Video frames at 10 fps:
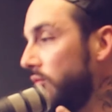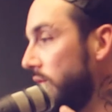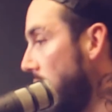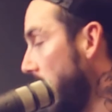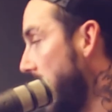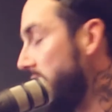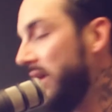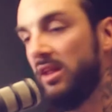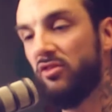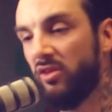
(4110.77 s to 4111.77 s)
As soon as the dog
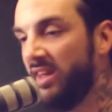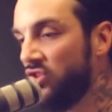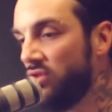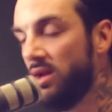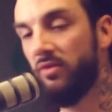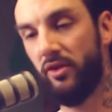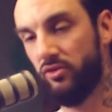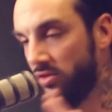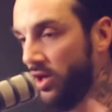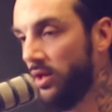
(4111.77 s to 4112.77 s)
has any sort of injury,
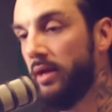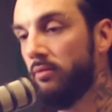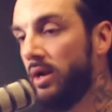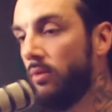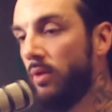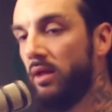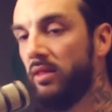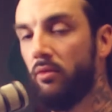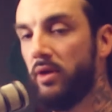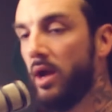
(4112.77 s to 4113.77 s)
they'll just cull it right
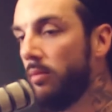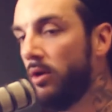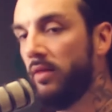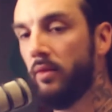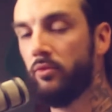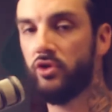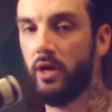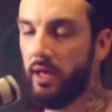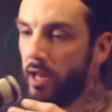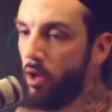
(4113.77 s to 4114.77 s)
away. They don't care about it. They won't
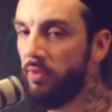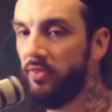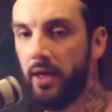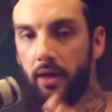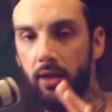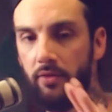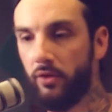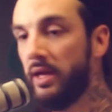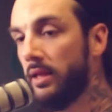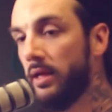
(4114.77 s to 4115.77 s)
try to get help with it.
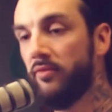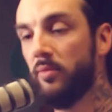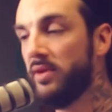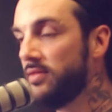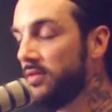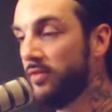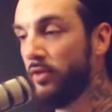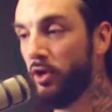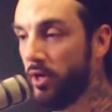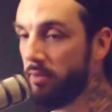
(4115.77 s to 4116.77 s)
They'll kill it. If the business
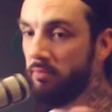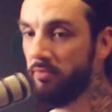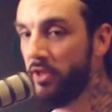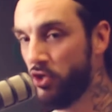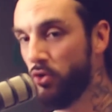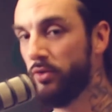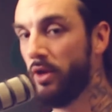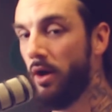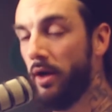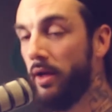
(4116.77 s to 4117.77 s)
isn't good, they shoot
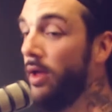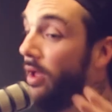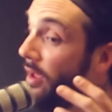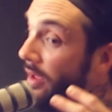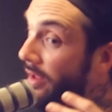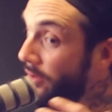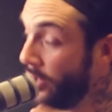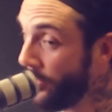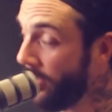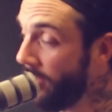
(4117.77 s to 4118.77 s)
the dog.
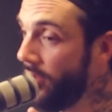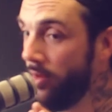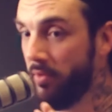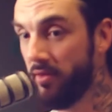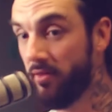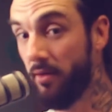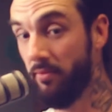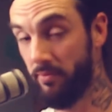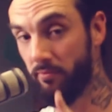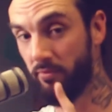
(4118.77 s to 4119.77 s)
Not all, but
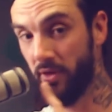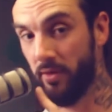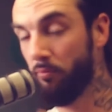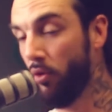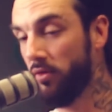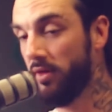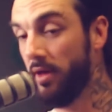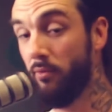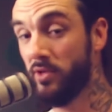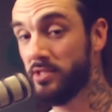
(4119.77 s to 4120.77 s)
some.
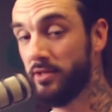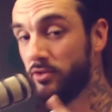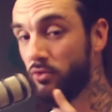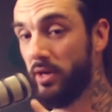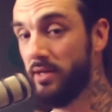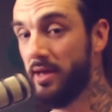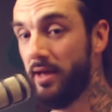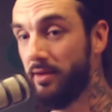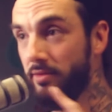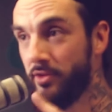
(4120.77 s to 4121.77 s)
Poison Kate Whistler,
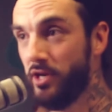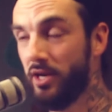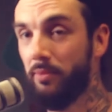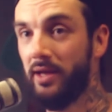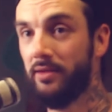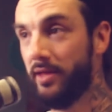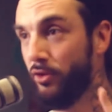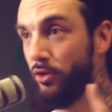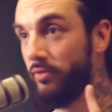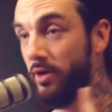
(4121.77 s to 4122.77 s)
2010, the gentleman that
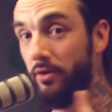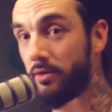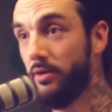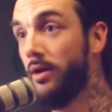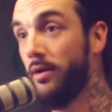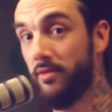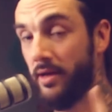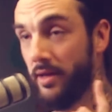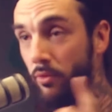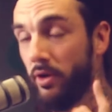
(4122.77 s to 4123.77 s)
killed over 100
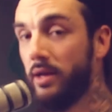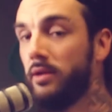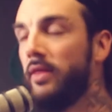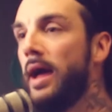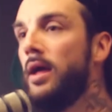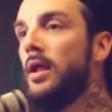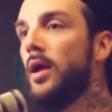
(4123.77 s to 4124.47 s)
dogs. I won't get into that.